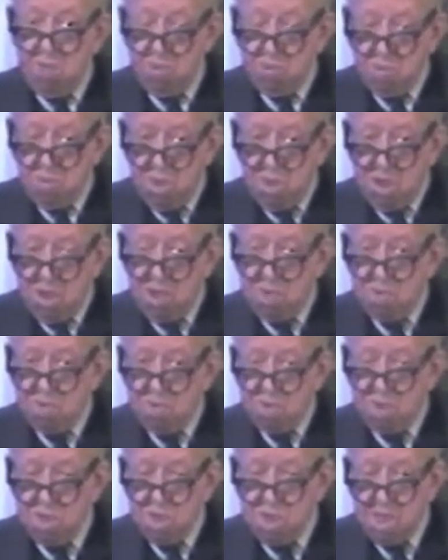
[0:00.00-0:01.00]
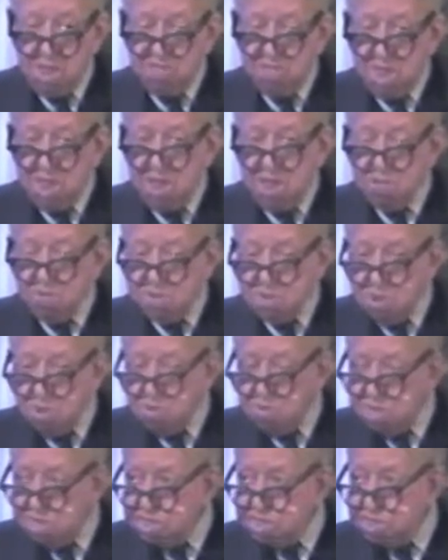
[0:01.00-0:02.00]
But when I, and then I would
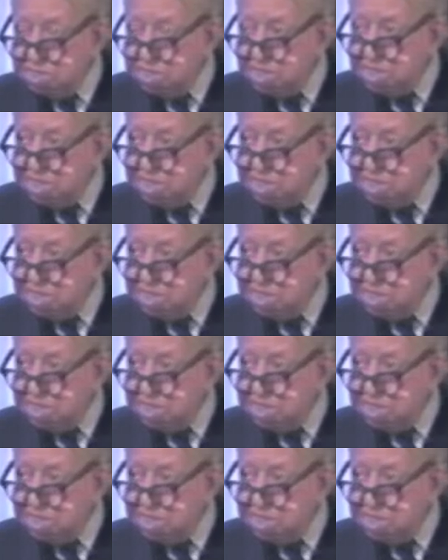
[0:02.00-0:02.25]
go into